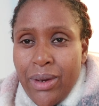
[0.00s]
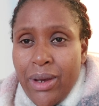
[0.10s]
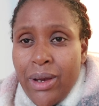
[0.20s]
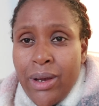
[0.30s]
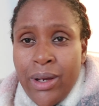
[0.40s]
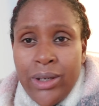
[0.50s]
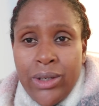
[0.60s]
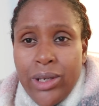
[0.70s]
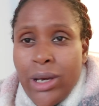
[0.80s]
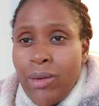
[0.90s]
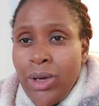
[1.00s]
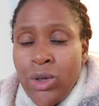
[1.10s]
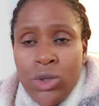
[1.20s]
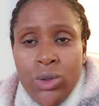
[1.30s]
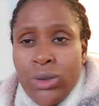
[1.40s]
And uh, may your
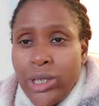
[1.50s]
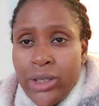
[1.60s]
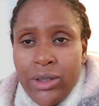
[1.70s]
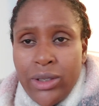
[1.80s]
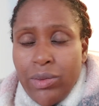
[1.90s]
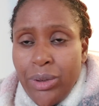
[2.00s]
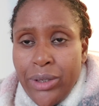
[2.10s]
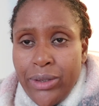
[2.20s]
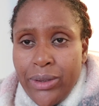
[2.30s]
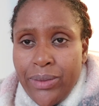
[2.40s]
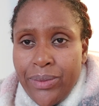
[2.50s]
soul rest in peace.